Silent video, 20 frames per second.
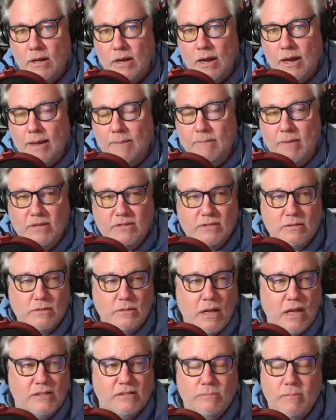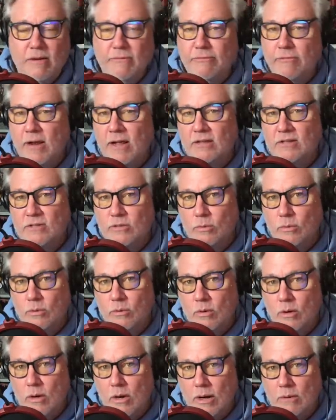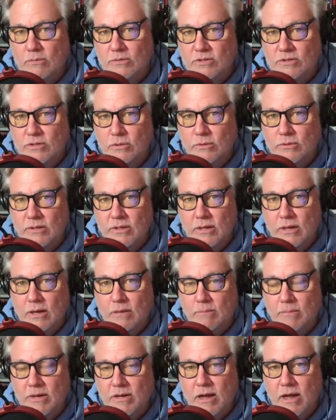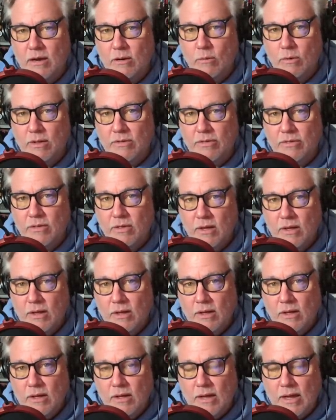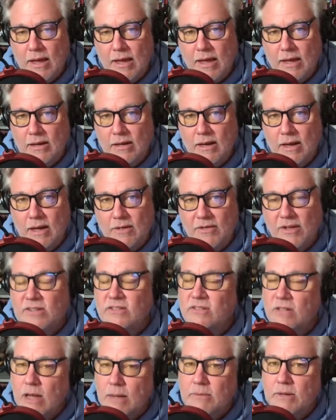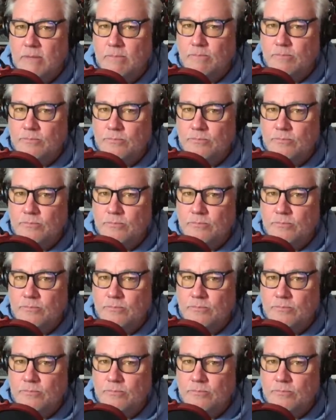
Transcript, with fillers: I miss lots of my friends who were, I was doing the Midnighter with. And I think it's time to,